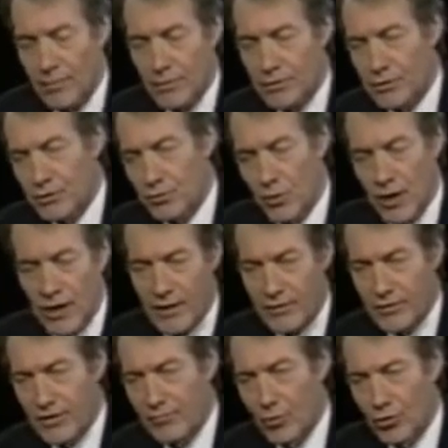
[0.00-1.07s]
competence is wider,
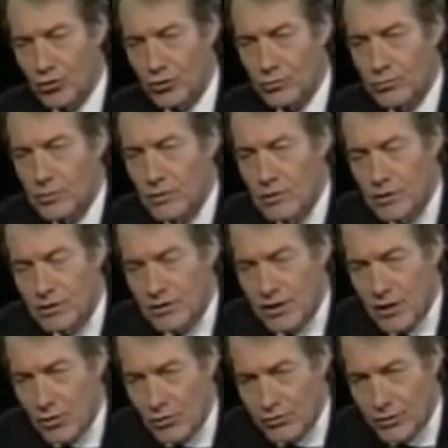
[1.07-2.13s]
and you have more
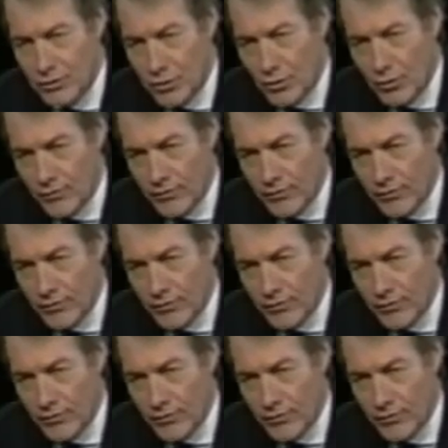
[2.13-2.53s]
skills in your